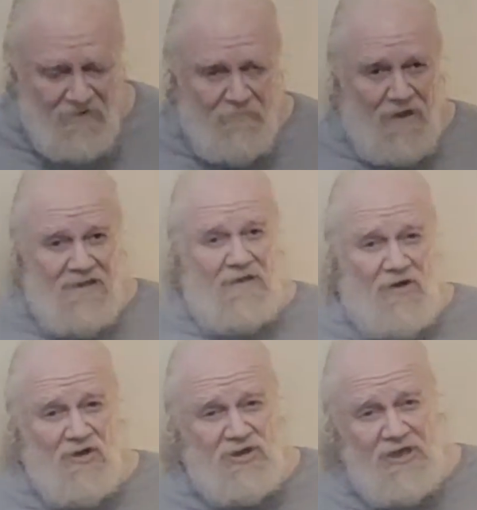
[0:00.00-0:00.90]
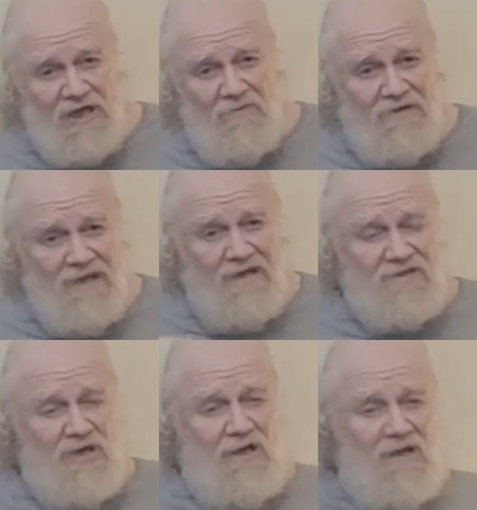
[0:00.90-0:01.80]
by a large scheme of things, it's
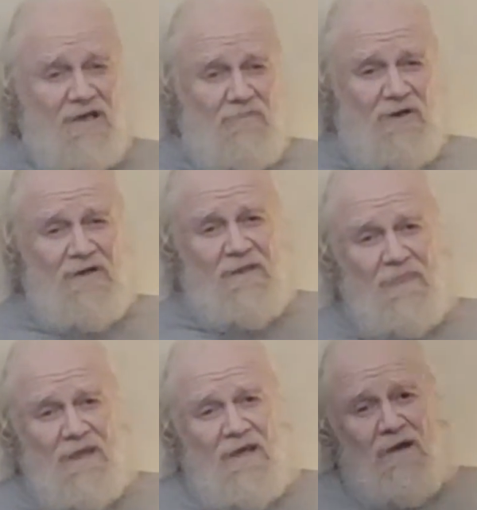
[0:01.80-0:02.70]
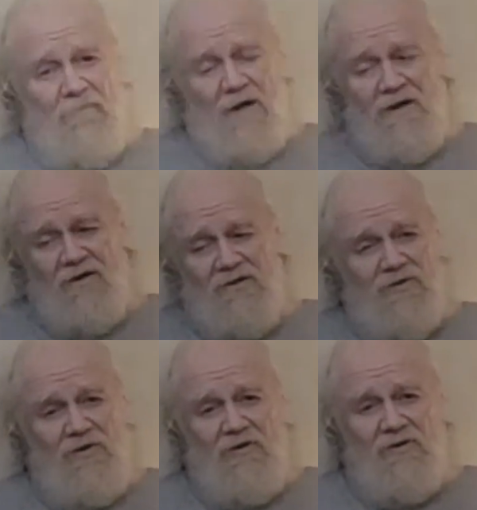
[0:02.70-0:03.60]
not a lot of money, but
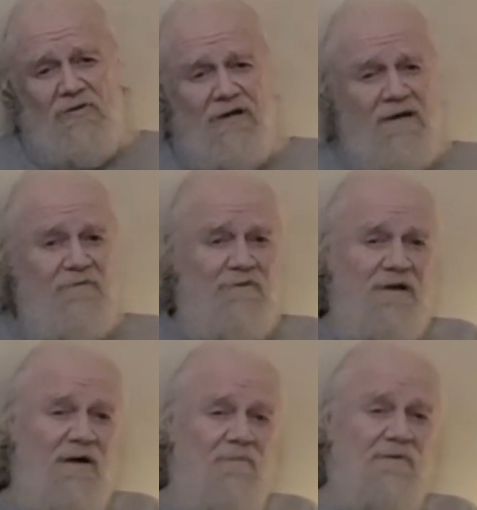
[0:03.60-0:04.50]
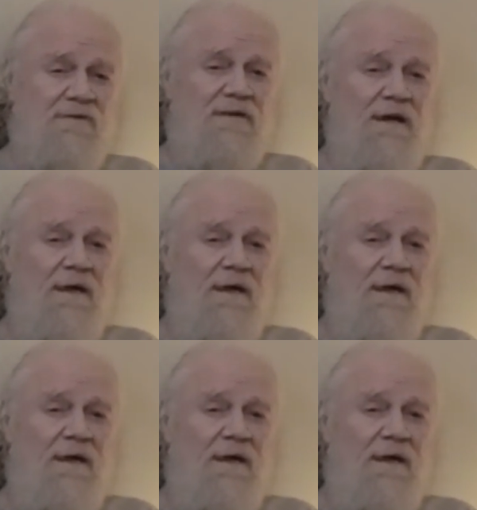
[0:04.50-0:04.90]
200 grand would help us